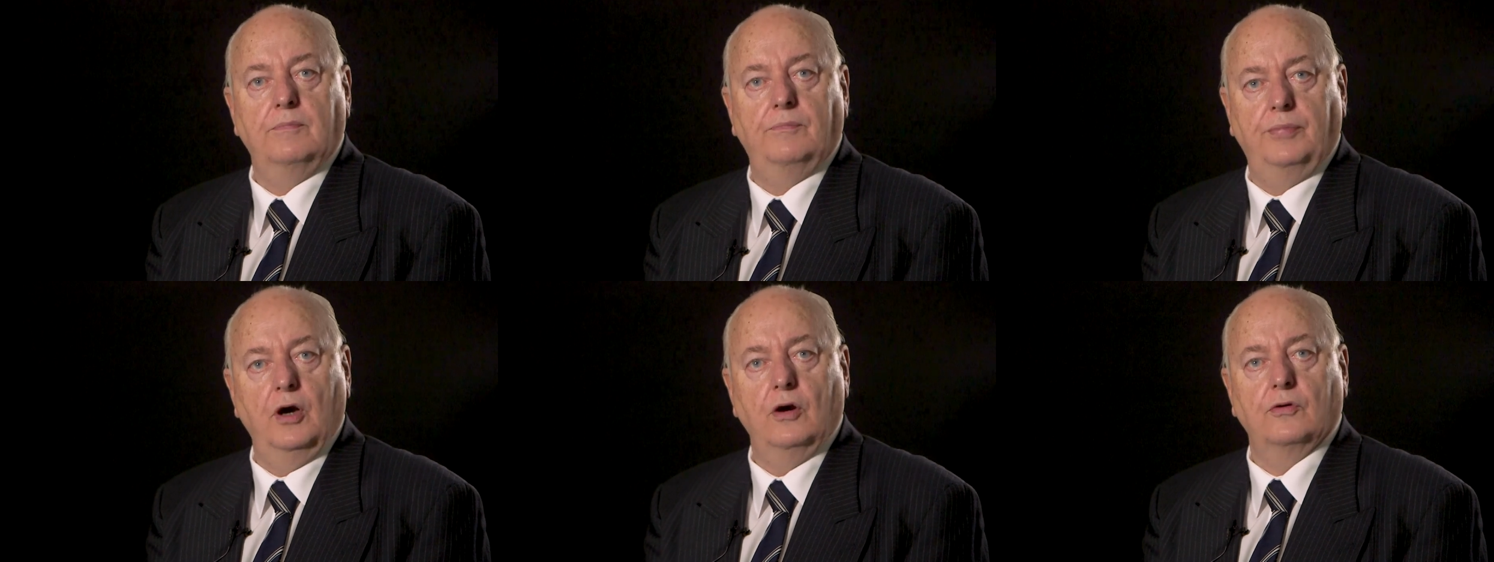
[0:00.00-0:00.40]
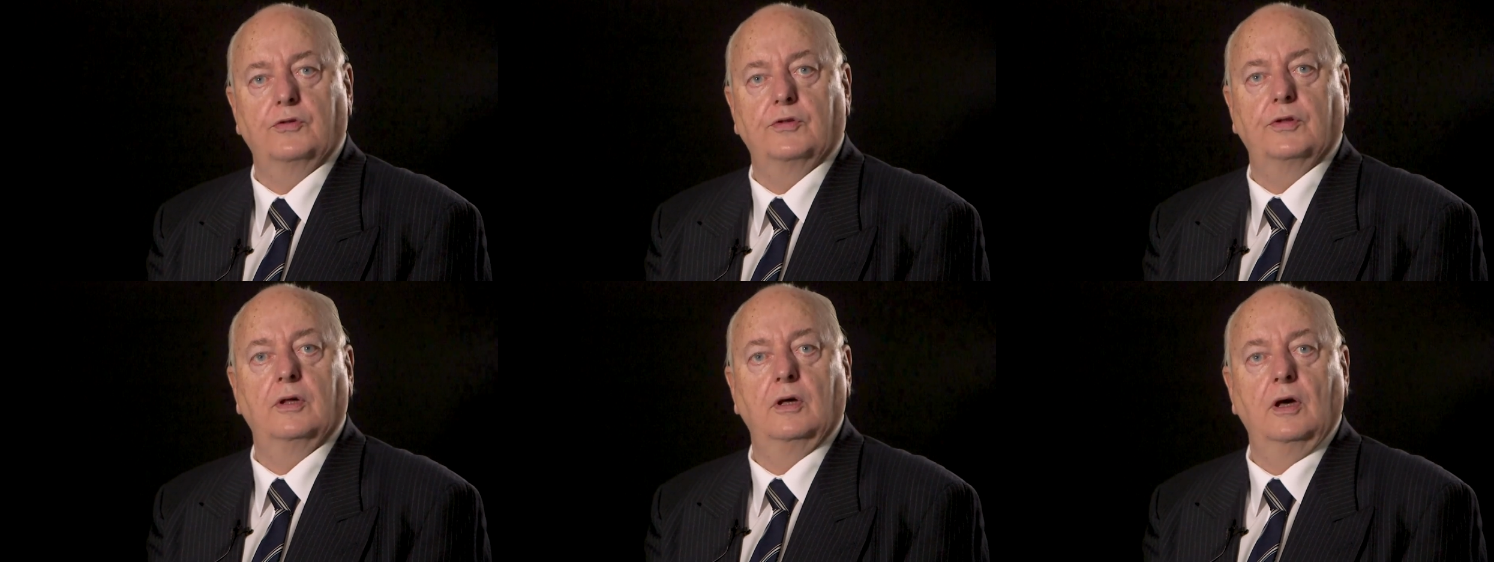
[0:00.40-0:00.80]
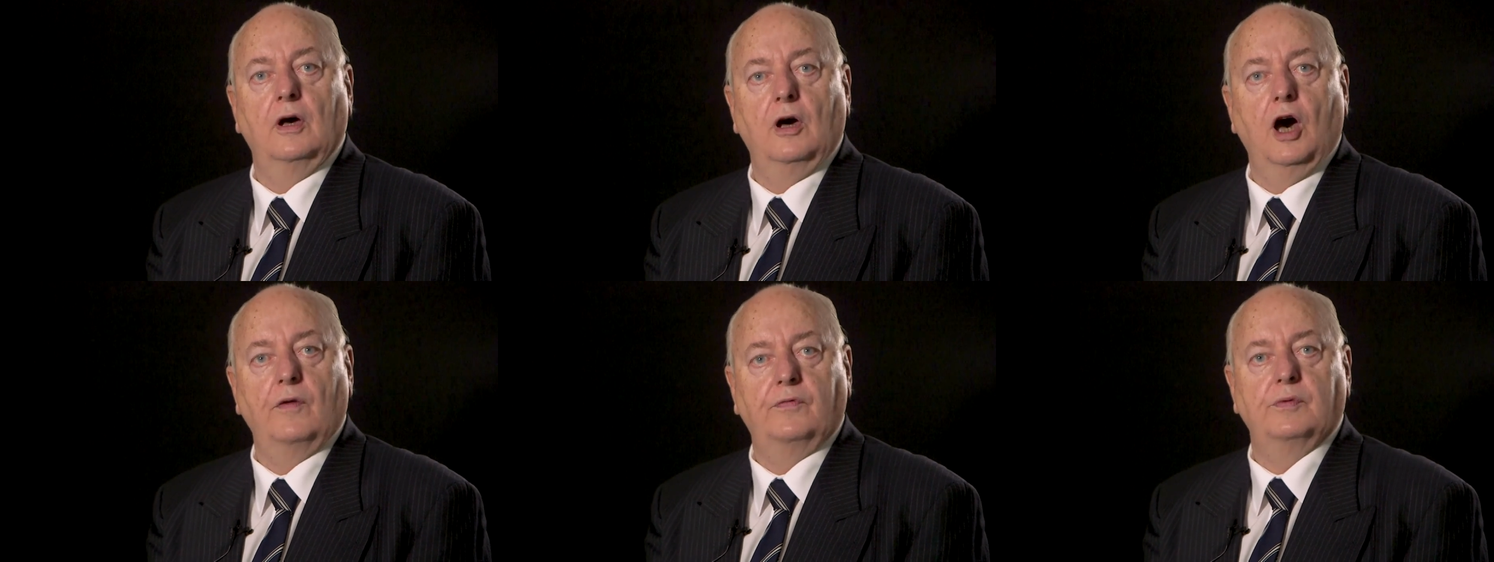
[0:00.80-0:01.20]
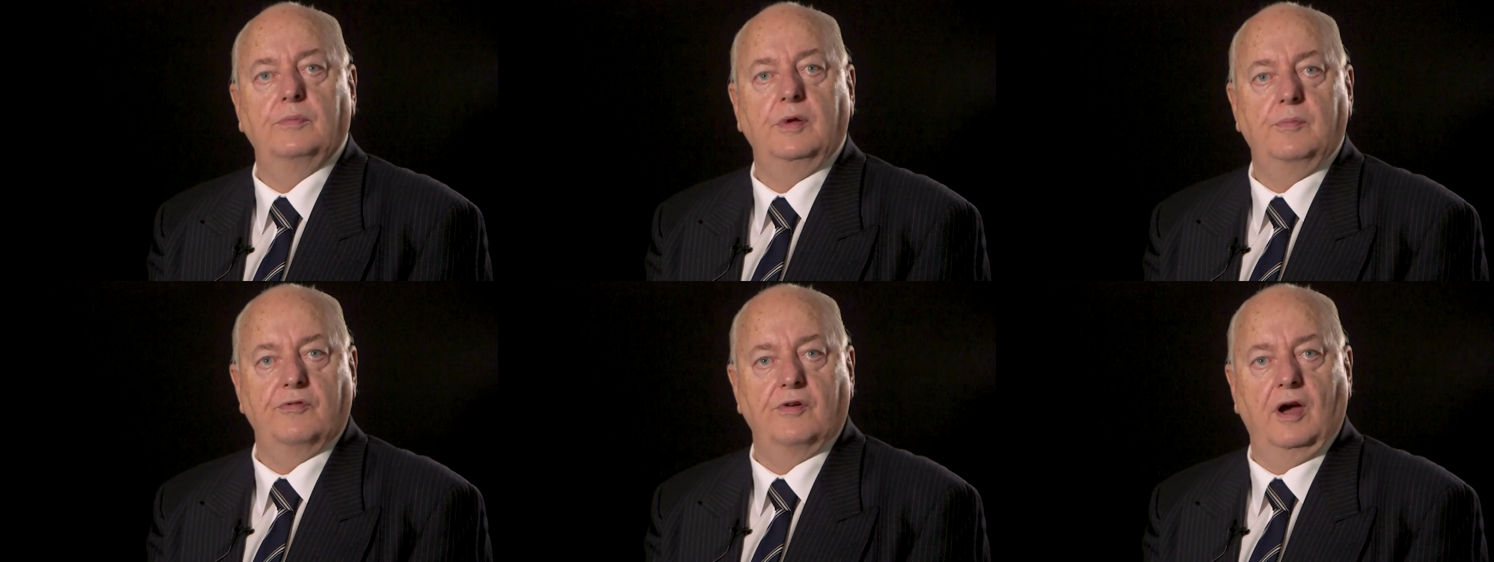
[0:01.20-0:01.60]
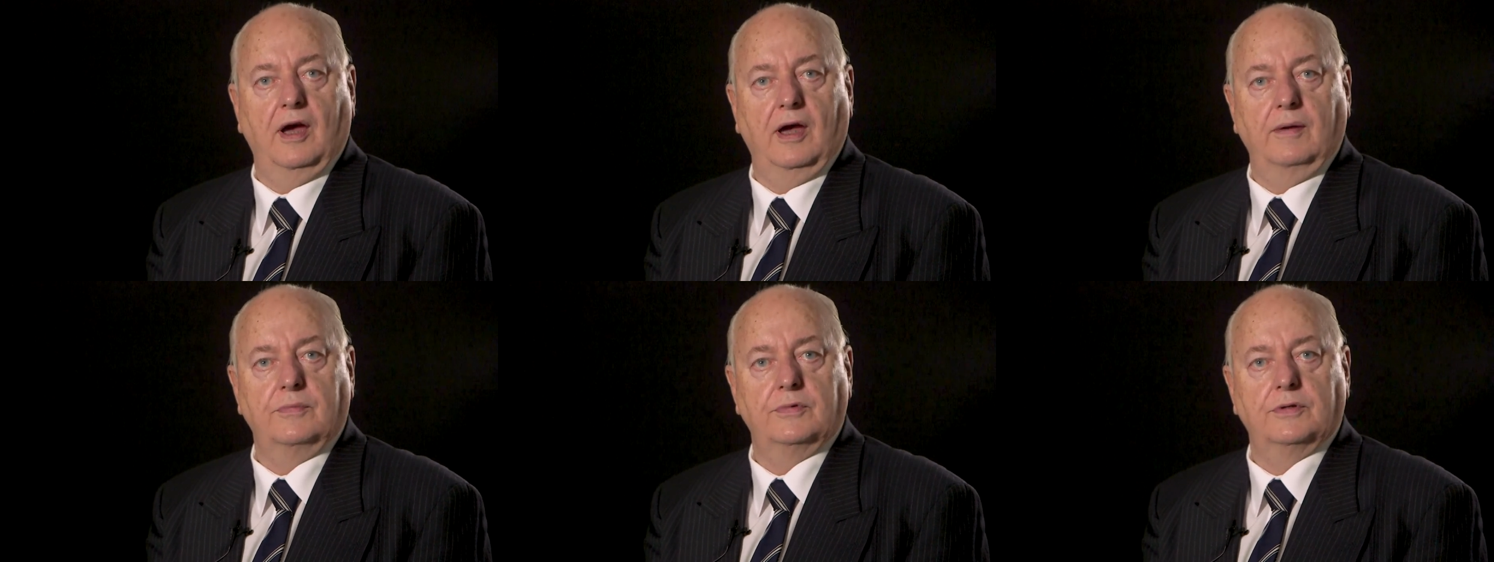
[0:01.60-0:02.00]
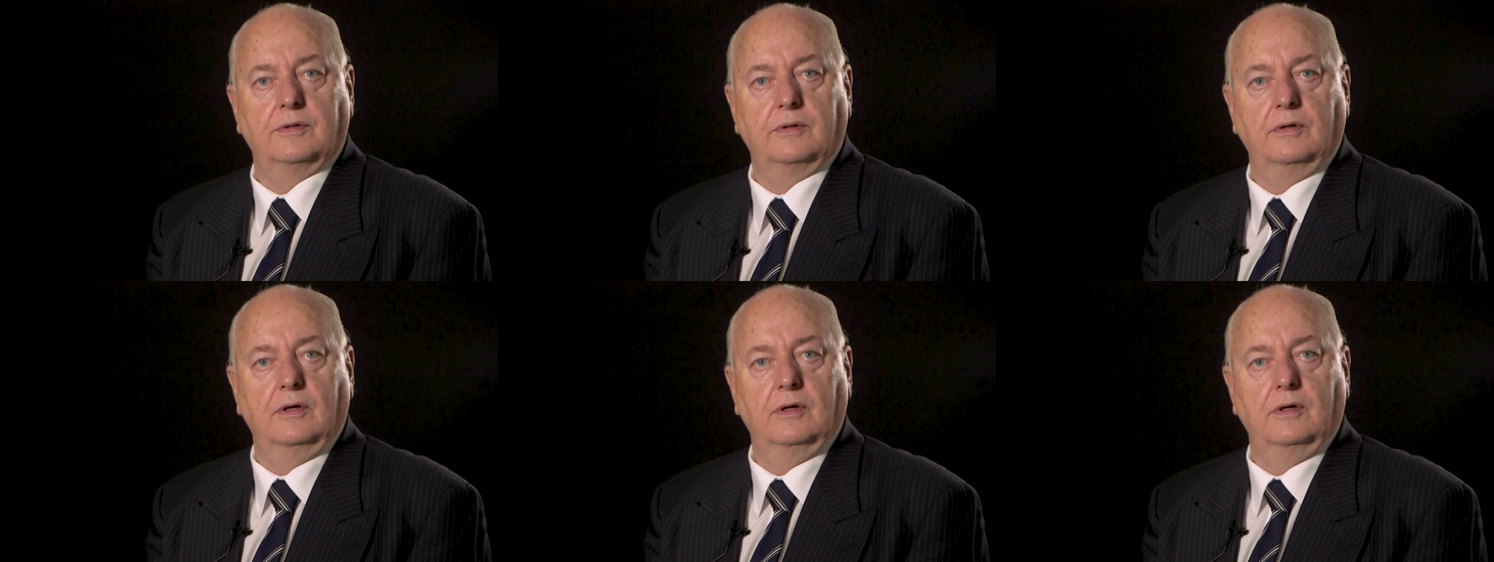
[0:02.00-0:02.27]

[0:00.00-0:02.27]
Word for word: both offered me bribes.